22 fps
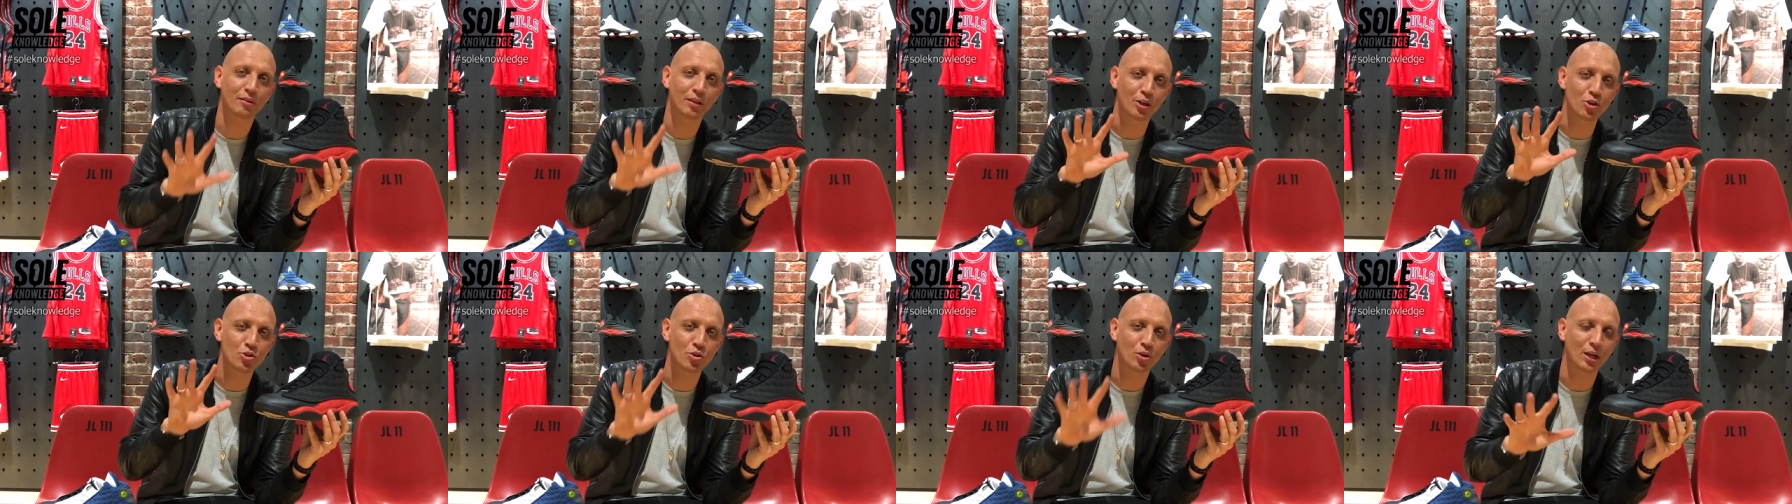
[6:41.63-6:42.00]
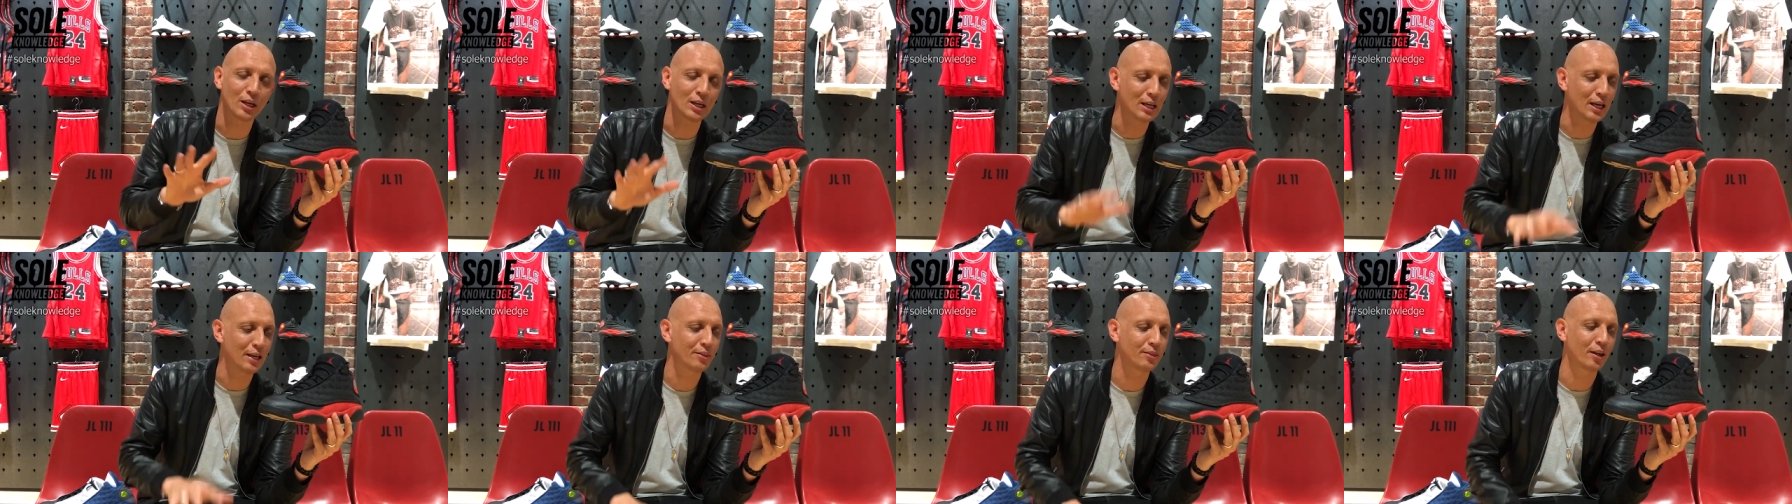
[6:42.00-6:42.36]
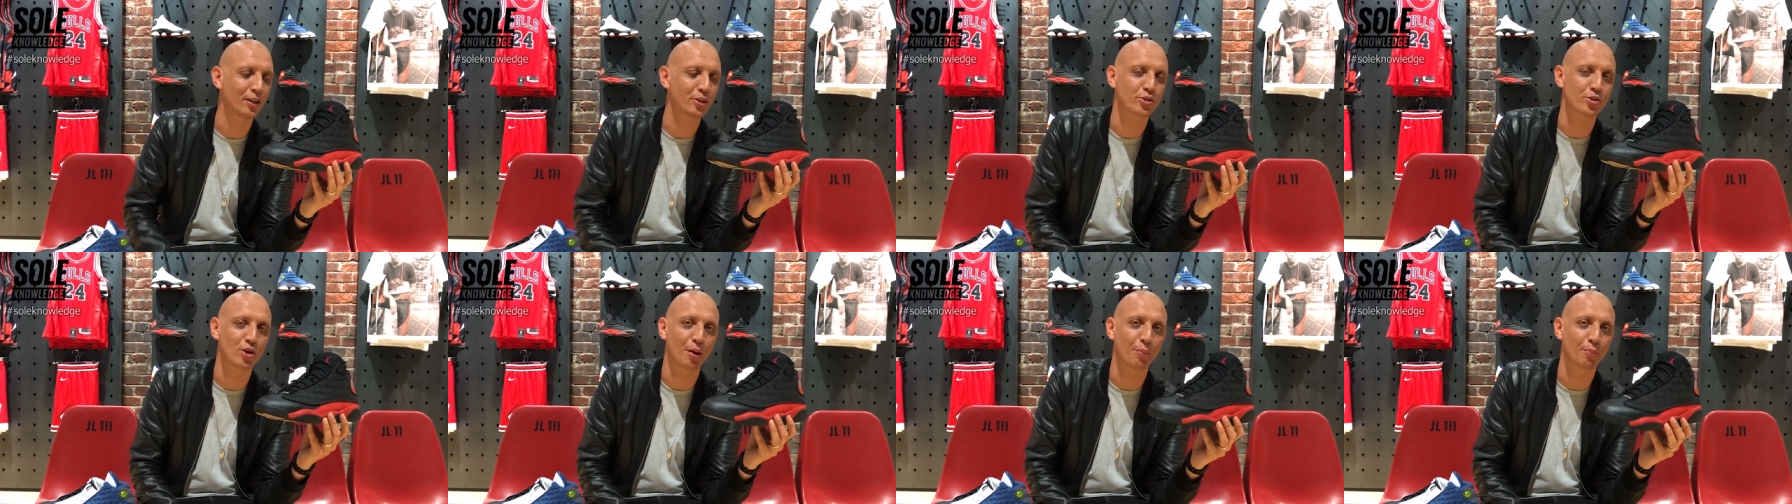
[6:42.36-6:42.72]
that you can get
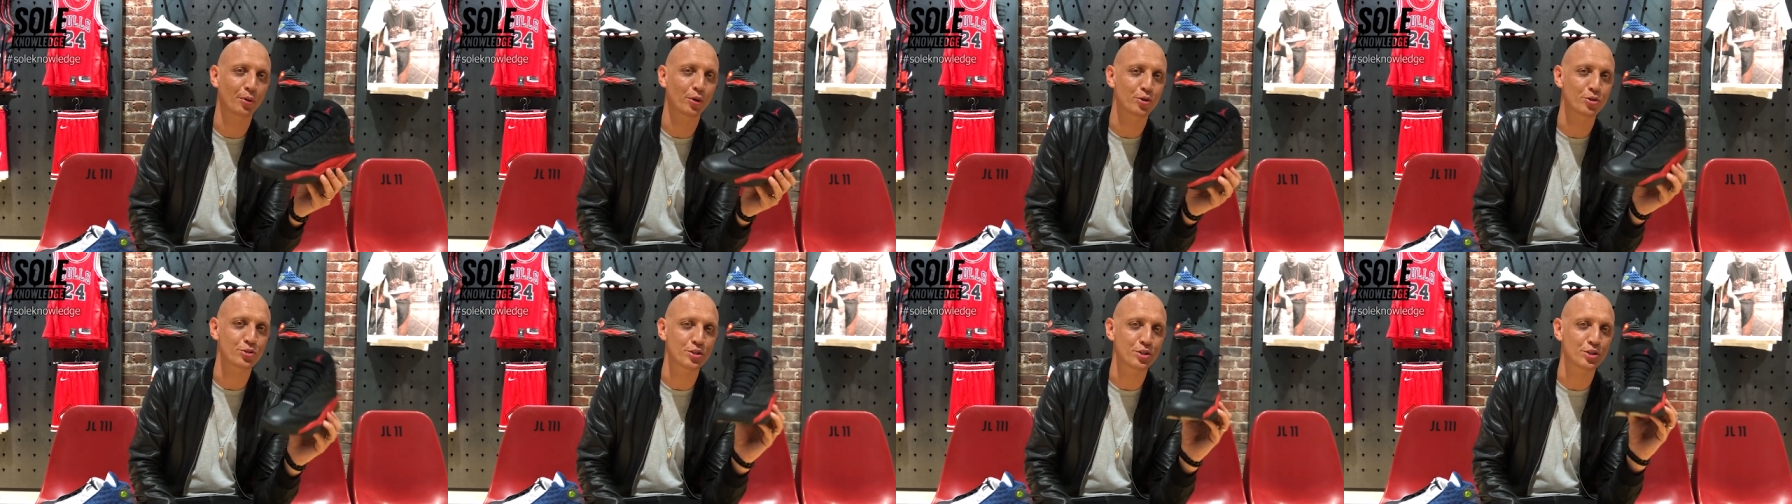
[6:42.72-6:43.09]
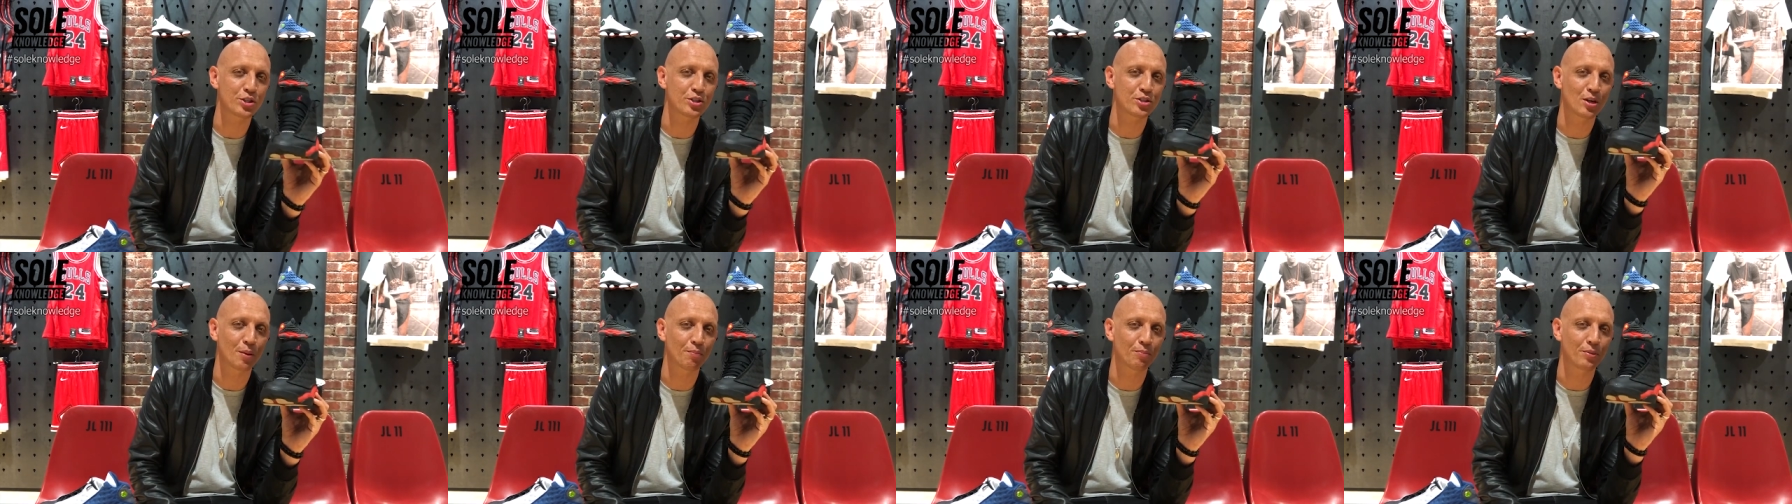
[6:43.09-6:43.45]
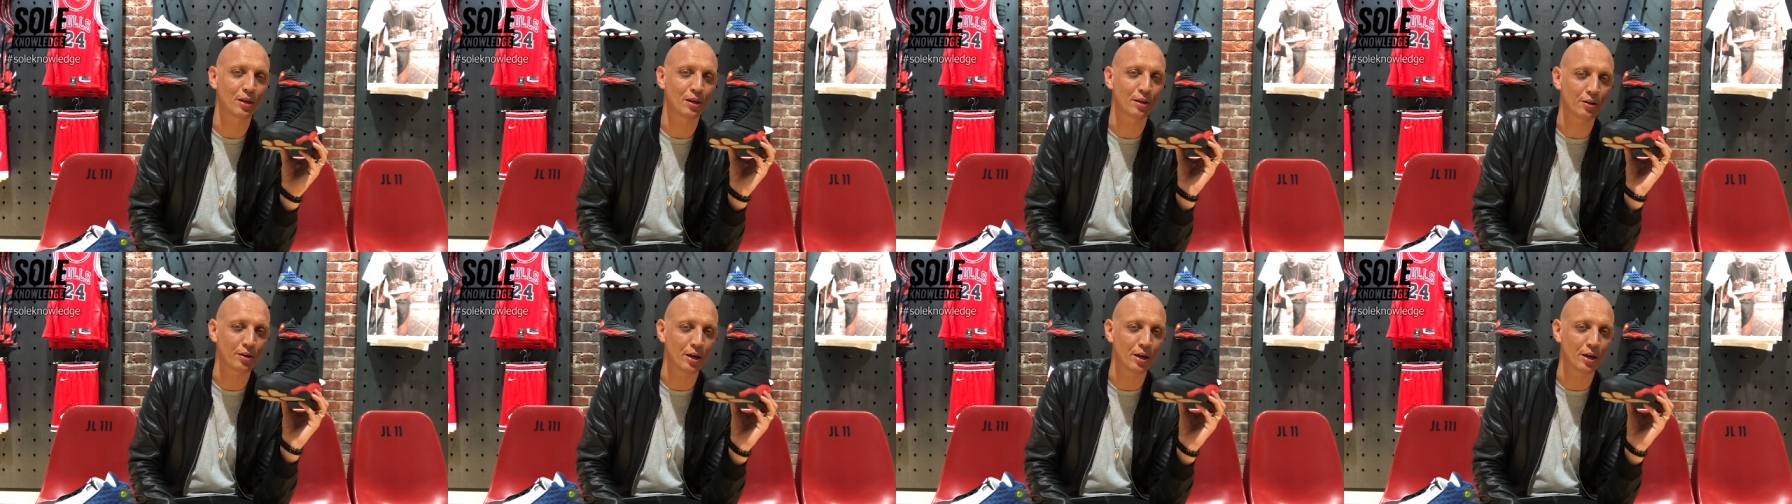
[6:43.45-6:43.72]
that drop, because this is something